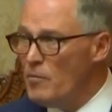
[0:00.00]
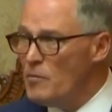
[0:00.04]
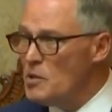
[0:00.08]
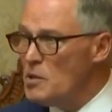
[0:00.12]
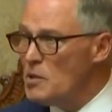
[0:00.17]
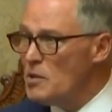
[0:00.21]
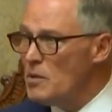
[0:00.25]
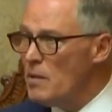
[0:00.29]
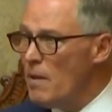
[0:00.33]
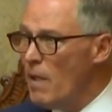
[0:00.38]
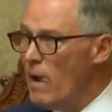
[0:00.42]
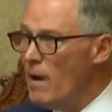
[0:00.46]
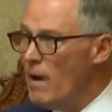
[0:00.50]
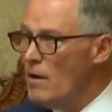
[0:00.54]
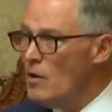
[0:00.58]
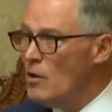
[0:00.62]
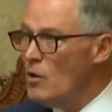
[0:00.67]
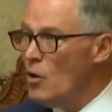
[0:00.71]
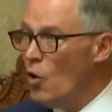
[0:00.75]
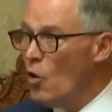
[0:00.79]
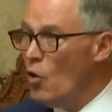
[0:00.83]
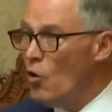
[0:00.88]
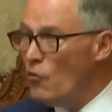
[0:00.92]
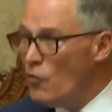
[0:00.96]
hubs,
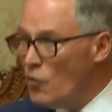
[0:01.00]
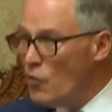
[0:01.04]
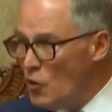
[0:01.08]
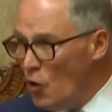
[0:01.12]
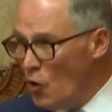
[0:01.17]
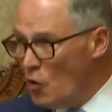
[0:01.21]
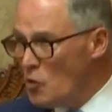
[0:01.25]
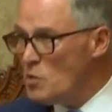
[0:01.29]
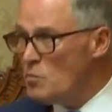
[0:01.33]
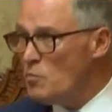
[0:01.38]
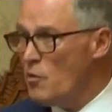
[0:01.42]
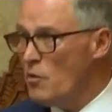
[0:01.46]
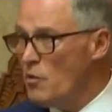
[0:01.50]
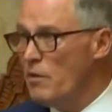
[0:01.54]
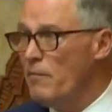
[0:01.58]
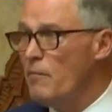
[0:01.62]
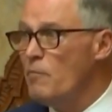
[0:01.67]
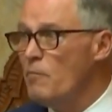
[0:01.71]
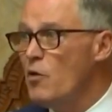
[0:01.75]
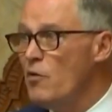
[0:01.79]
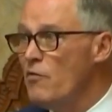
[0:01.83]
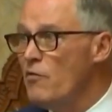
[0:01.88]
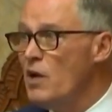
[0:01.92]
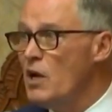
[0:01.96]
overdose
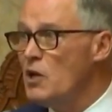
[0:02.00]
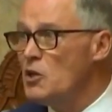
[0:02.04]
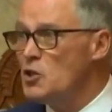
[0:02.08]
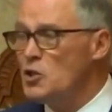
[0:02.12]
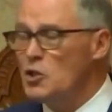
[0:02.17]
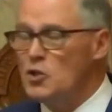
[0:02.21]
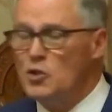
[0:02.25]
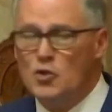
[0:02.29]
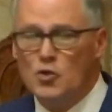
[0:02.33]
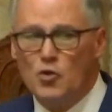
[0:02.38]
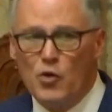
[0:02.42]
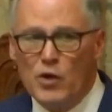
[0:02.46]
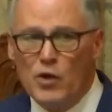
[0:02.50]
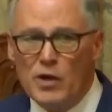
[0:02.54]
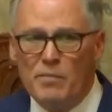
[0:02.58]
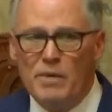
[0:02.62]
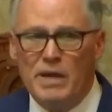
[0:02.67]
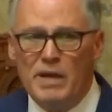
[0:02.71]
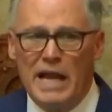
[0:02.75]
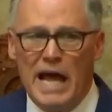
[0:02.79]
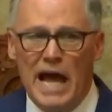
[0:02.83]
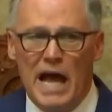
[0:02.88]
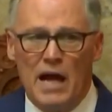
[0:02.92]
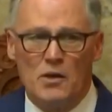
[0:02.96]
prevention,
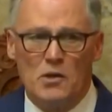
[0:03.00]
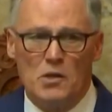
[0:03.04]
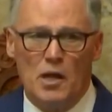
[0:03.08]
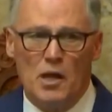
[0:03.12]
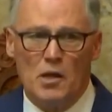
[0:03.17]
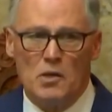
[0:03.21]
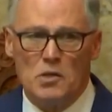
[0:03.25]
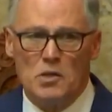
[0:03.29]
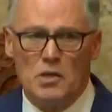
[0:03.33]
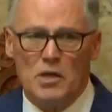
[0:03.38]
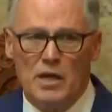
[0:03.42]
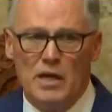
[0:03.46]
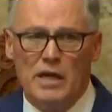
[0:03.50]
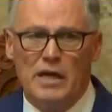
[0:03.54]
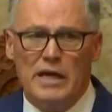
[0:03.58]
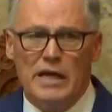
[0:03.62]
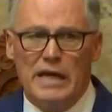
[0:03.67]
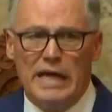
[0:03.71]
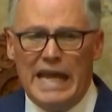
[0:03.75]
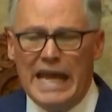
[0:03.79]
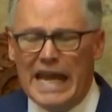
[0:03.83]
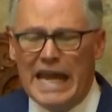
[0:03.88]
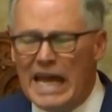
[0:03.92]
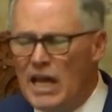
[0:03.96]
treatment access,
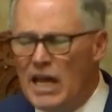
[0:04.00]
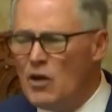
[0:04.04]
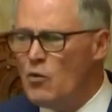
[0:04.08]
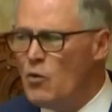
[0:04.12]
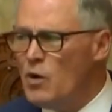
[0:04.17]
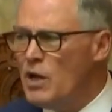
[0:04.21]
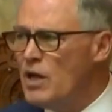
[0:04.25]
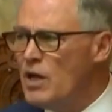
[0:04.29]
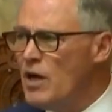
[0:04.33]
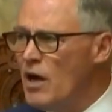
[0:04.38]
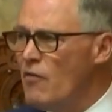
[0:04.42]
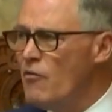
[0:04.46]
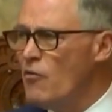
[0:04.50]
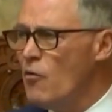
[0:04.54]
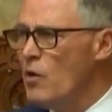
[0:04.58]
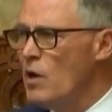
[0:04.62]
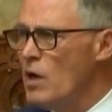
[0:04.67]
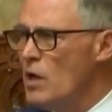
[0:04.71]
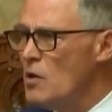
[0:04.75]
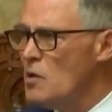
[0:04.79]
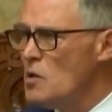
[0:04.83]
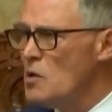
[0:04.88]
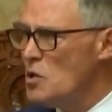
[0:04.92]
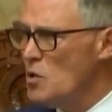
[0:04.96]
and
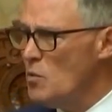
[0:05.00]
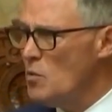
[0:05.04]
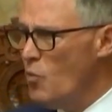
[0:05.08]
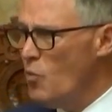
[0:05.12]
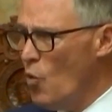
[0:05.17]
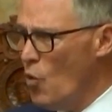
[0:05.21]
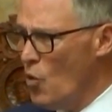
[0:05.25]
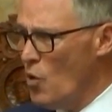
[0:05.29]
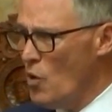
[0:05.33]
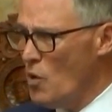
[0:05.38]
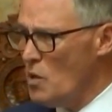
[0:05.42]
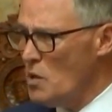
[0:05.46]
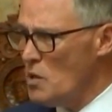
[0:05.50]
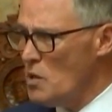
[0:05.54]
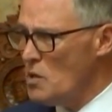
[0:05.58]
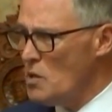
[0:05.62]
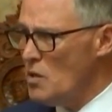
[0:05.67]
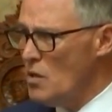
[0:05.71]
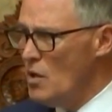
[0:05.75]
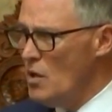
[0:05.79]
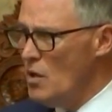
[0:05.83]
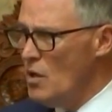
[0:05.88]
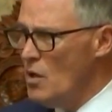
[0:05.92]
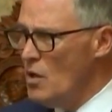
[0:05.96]
recovery
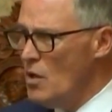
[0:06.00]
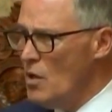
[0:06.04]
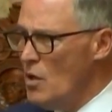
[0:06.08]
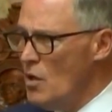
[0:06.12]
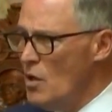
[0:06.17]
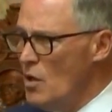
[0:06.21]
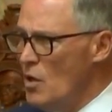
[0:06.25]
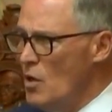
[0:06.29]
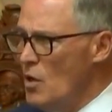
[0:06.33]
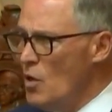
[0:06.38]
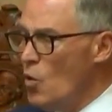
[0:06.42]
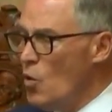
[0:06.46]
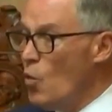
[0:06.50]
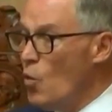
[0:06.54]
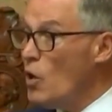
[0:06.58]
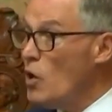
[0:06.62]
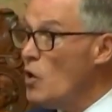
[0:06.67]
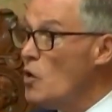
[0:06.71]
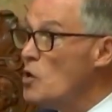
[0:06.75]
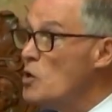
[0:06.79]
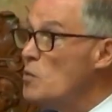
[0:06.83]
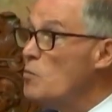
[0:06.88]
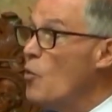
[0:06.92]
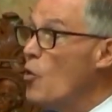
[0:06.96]
supports. We're
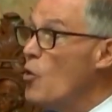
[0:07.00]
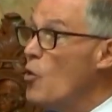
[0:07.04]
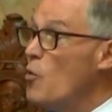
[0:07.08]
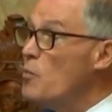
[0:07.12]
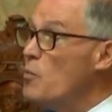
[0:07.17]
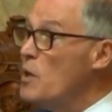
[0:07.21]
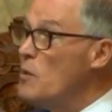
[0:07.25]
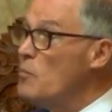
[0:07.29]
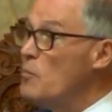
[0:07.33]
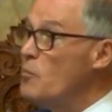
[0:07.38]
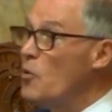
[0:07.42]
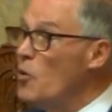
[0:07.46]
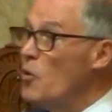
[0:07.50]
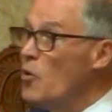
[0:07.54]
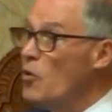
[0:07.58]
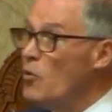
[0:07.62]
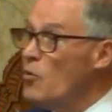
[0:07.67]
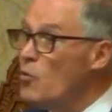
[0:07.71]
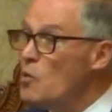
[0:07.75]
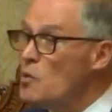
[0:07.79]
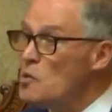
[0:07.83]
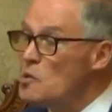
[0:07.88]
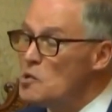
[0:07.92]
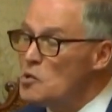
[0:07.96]
going to support
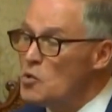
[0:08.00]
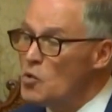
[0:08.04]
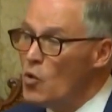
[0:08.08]
people with